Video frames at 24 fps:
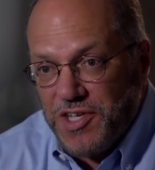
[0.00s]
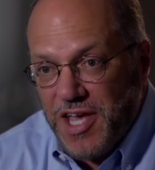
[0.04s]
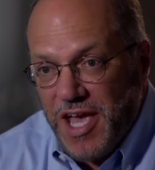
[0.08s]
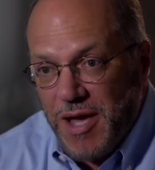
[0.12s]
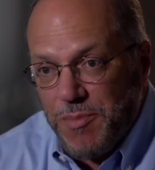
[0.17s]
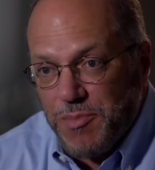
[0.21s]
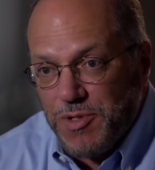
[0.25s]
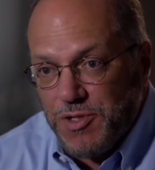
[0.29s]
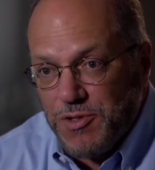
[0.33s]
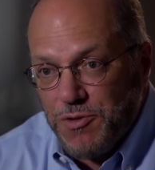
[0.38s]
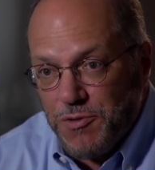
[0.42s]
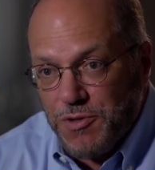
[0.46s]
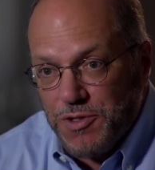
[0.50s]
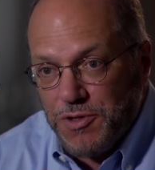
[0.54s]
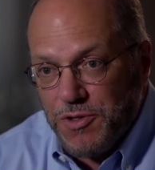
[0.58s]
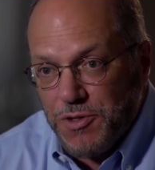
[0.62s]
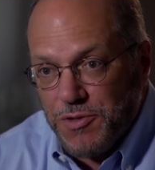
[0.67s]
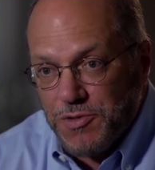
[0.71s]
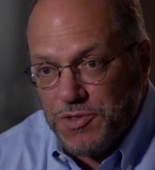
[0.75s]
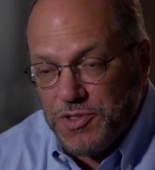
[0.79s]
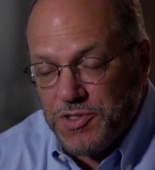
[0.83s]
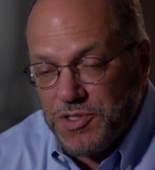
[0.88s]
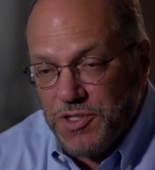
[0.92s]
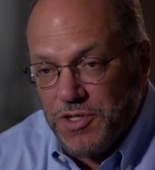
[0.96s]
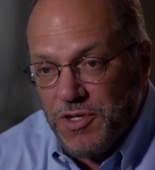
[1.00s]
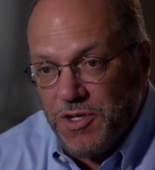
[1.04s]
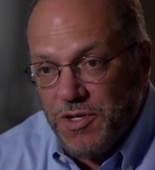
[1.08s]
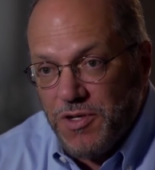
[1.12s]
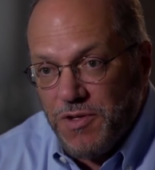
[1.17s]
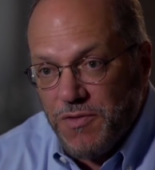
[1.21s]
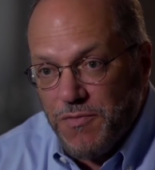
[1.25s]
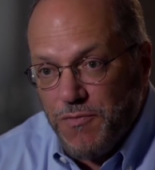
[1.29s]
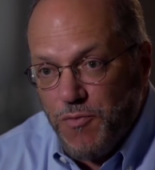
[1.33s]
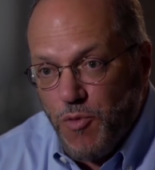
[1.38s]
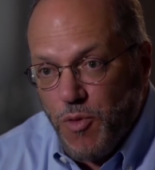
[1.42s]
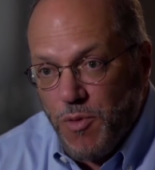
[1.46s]
happen during those
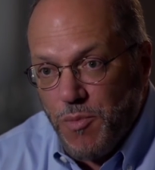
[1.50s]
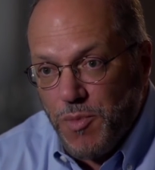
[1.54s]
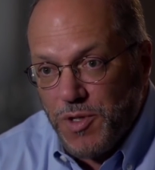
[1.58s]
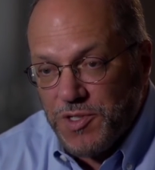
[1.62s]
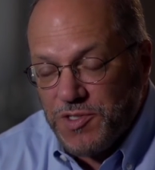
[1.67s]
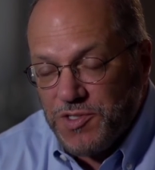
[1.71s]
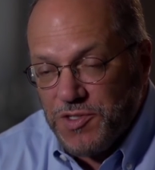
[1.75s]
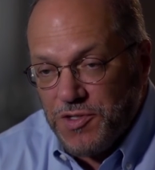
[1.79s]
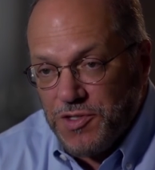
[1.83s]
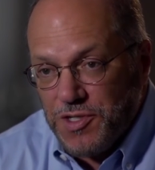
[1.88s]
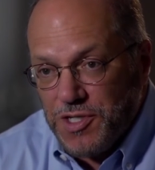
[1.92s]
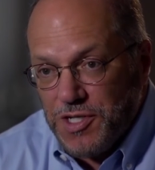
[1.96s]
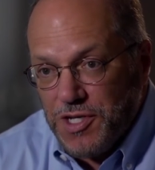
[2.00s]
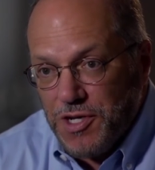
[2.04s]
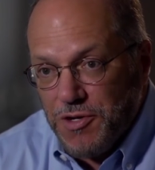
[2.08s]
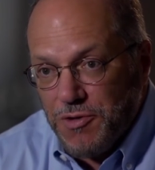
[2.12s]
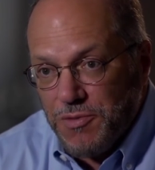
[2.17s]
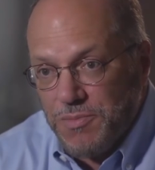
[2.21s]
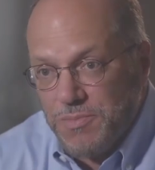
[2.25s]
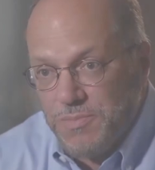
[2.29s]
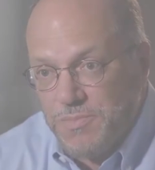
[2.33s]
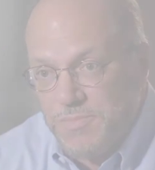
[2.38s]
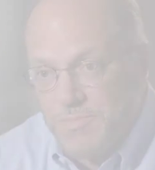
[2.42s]
4 months of the year.